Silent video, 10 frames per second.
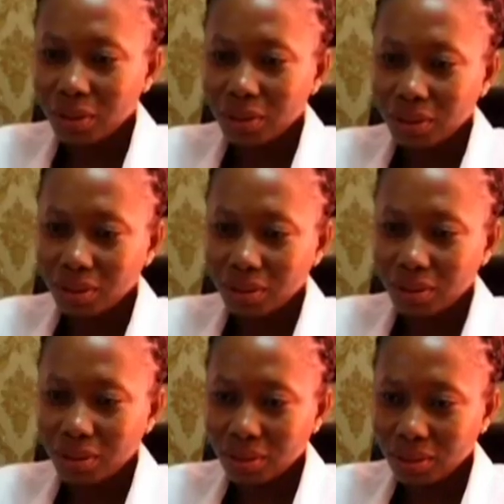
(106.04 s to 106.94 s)

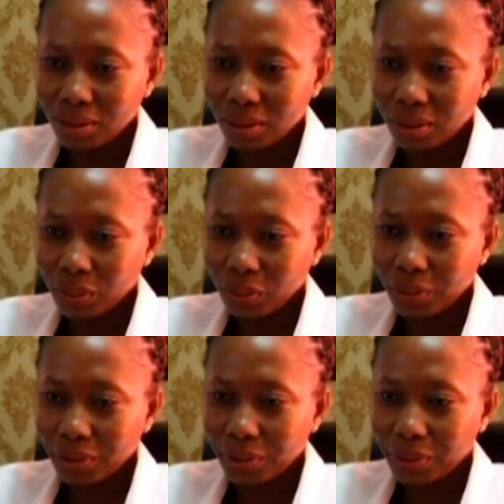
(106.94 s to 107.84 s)
Since
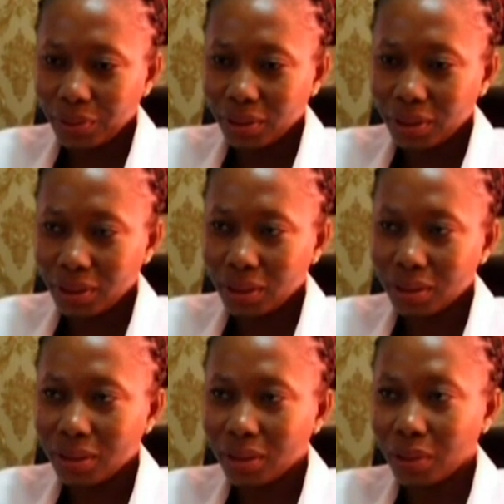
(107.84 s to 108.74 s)
we recorded
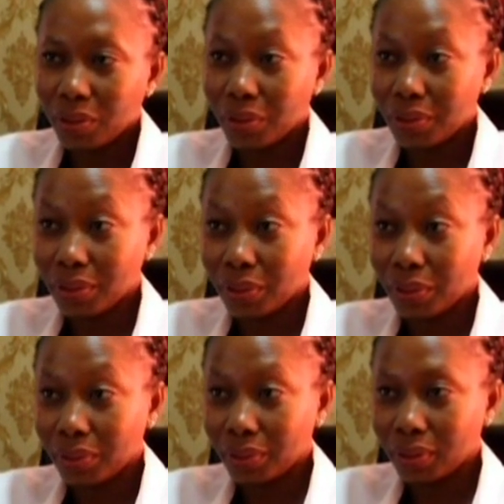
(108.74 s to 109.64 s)
cases across the
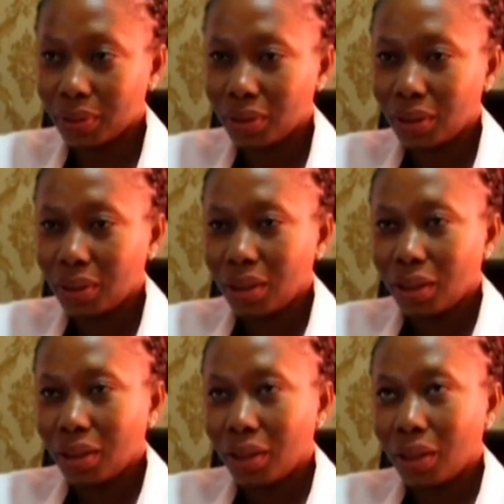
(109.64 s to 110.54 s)
world,
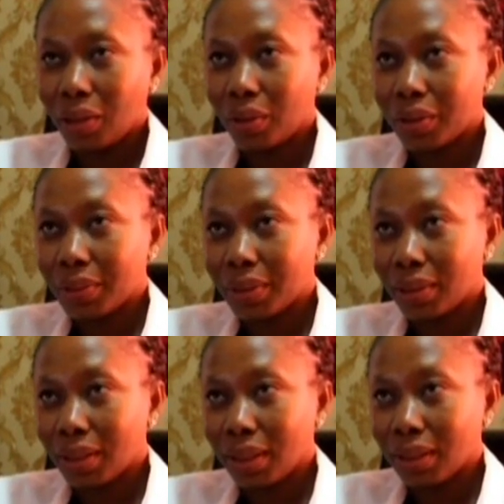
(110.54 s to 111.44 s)
the
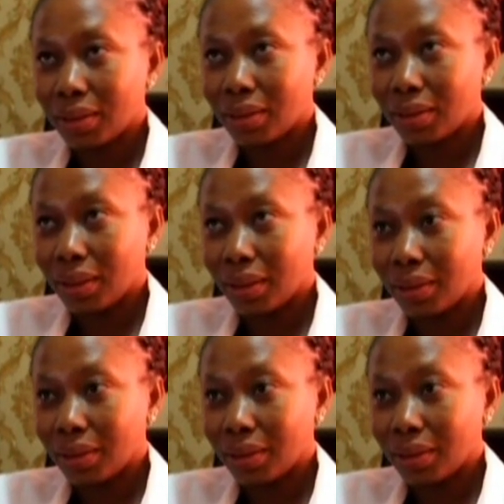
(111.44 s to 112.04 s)
hospital has an